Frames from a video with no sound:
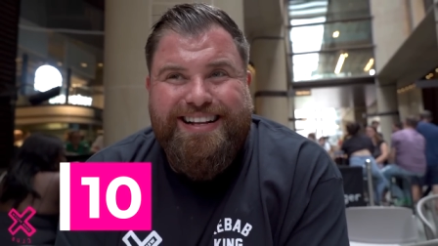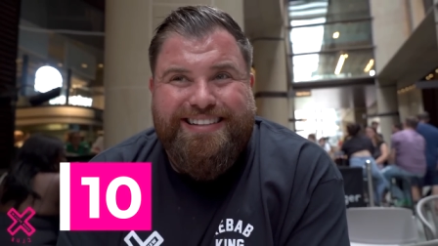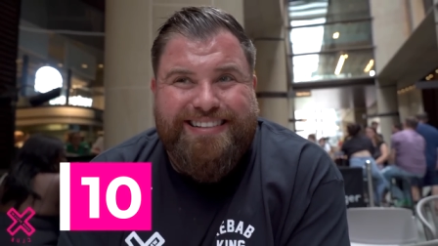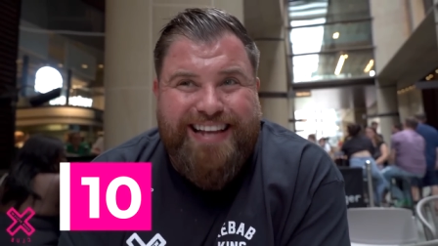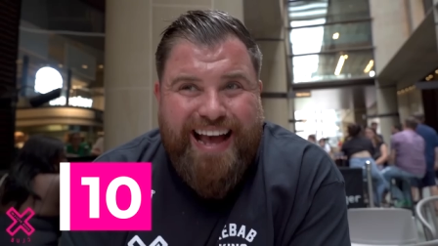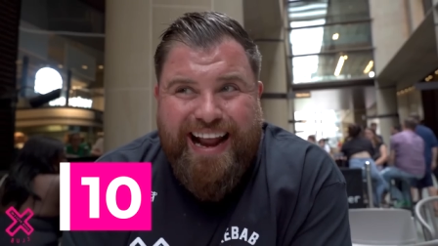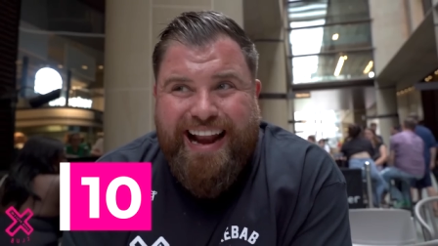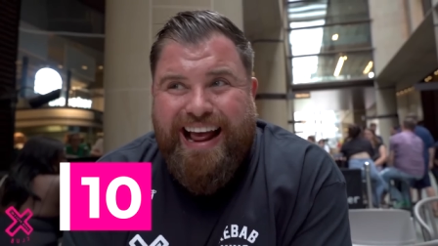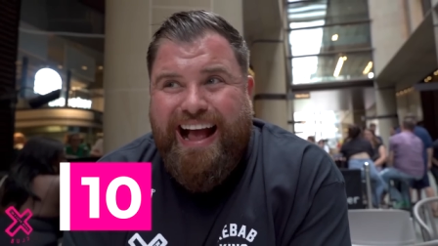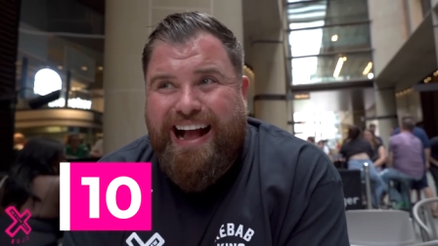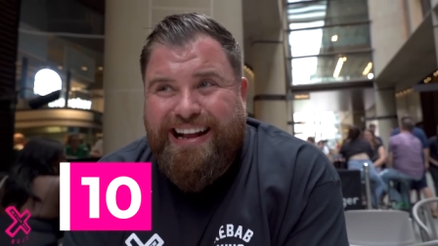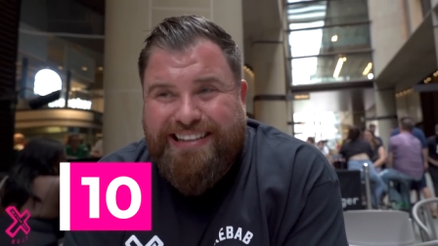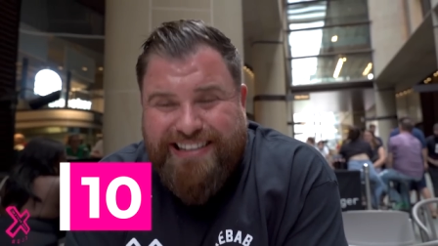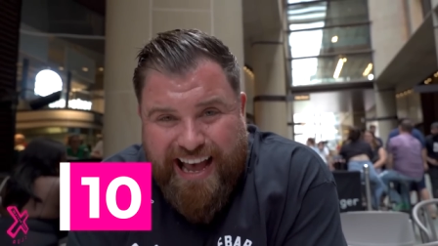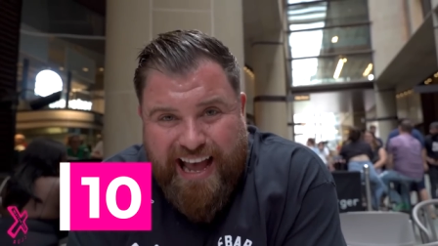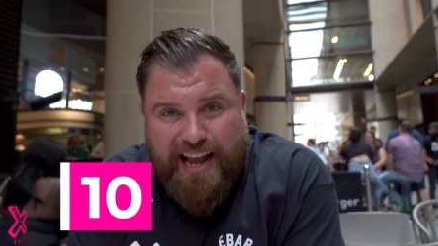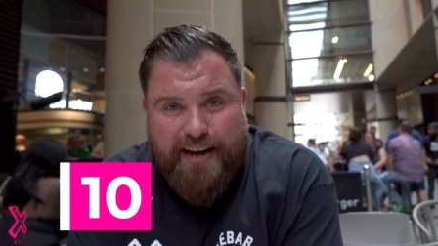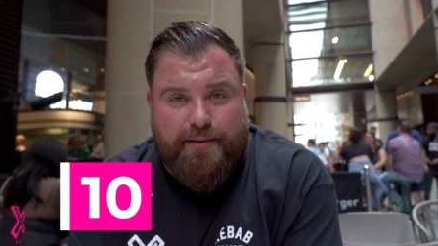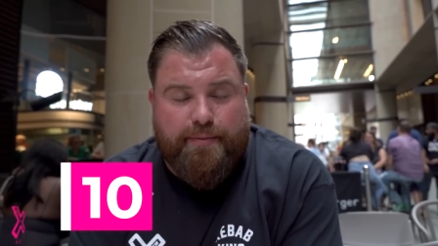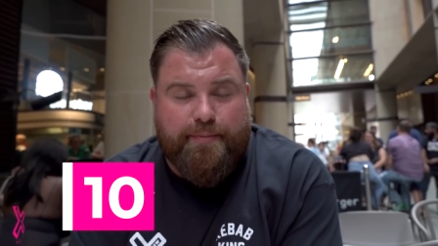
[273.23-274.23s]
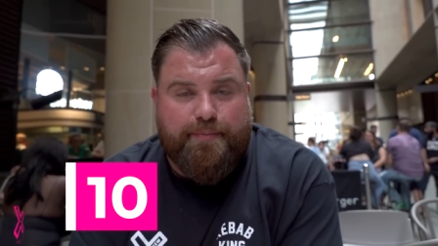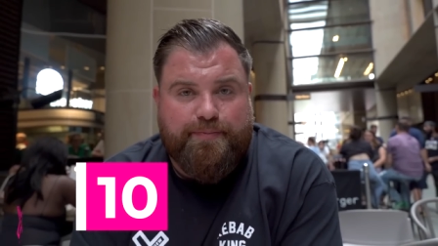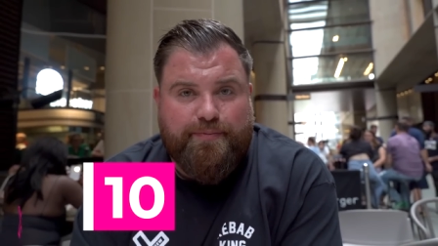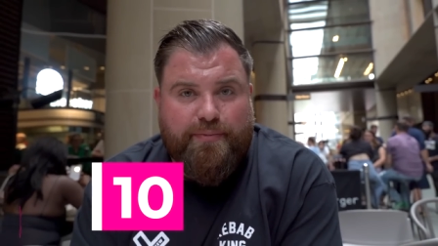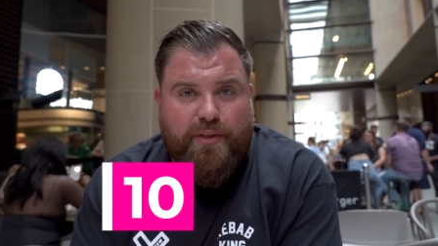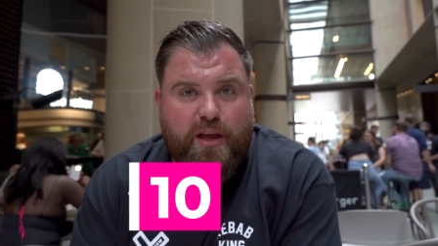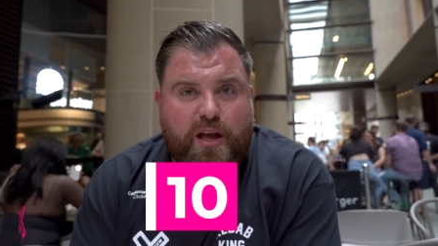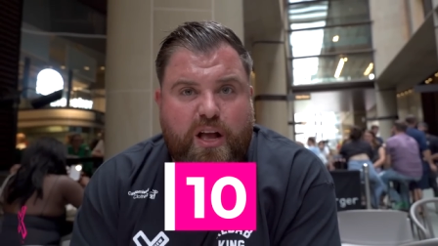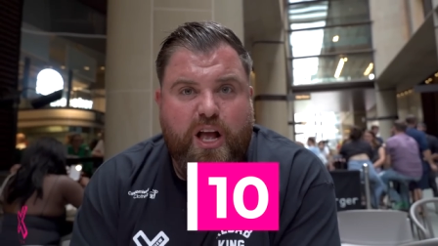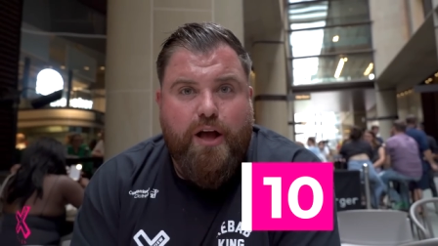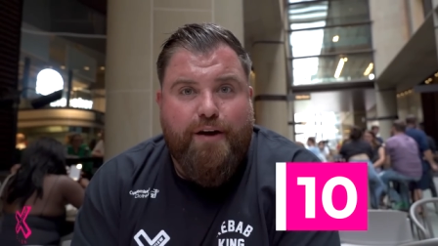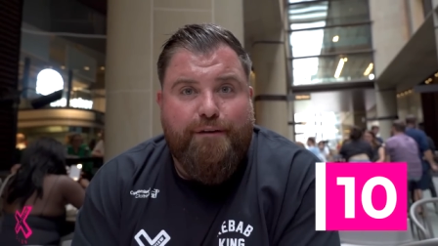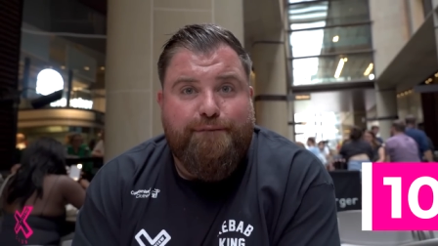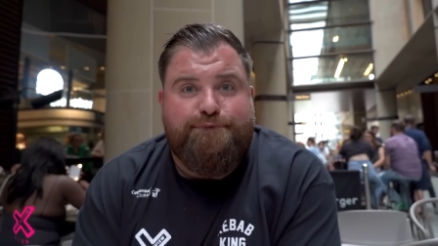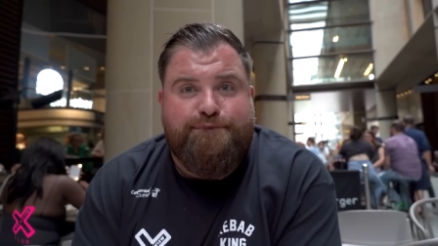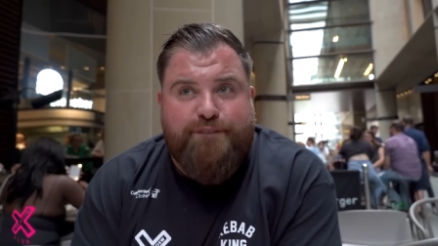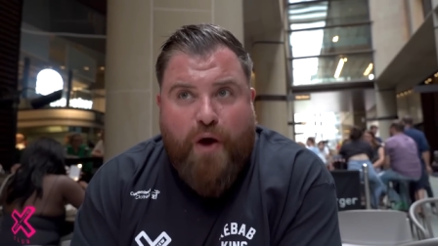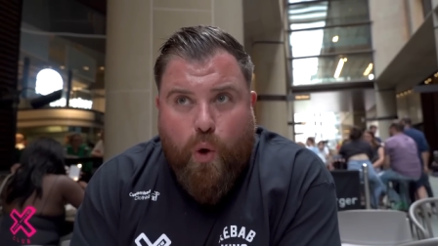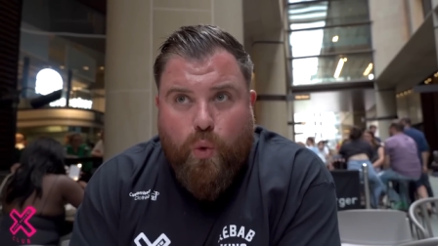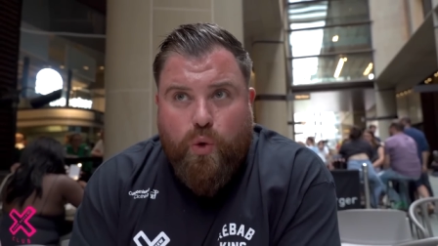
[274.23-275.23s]
ten out of ten.
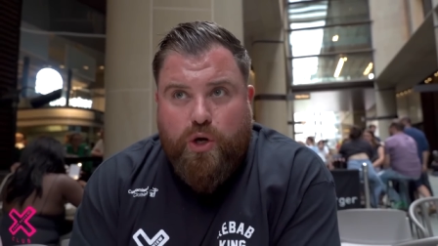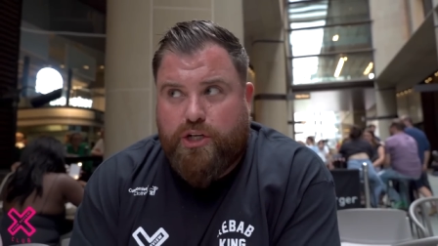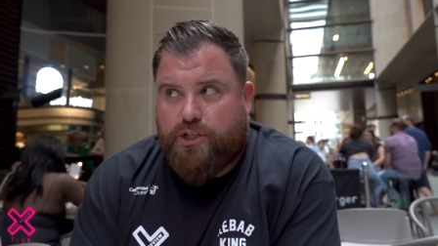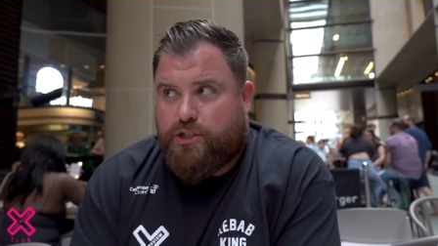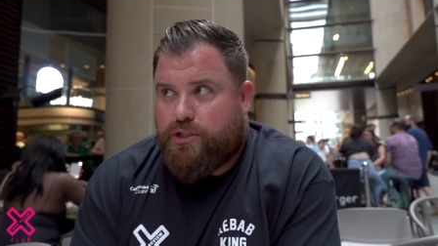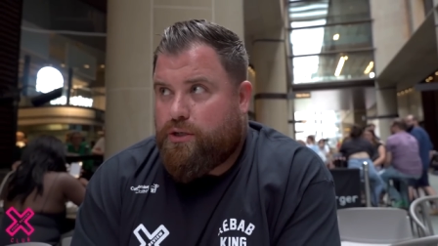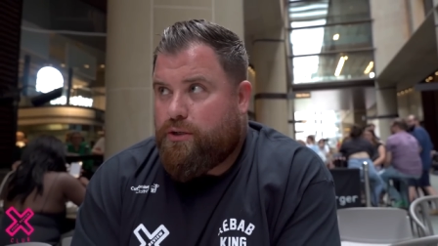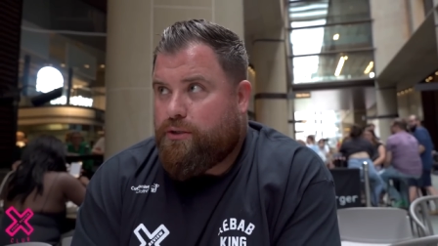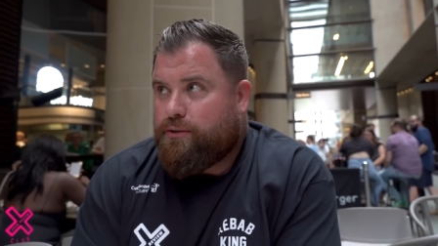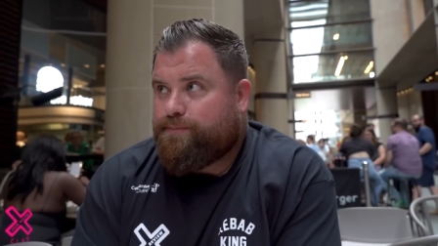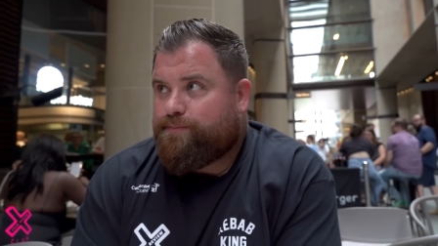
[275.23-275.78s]
Faultless.